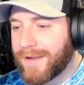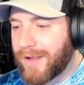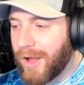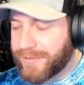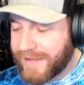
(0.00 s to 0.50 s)

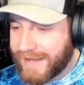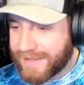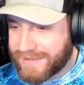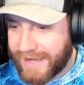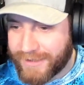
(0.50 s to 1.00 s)
Call Dan a
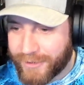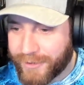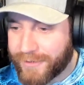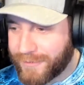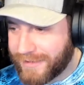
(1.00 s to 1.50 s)

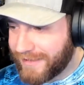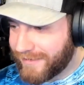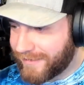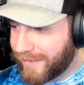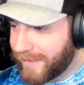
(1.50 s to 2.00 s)
Tater when
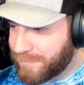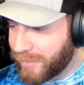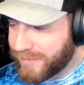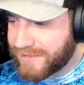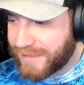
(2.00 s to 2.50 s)
he
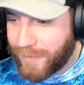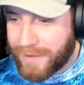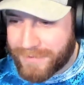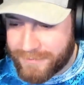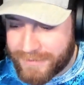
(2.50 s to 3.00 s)
puts
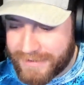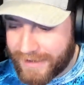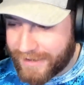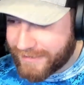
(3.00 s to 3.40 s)
CYPB on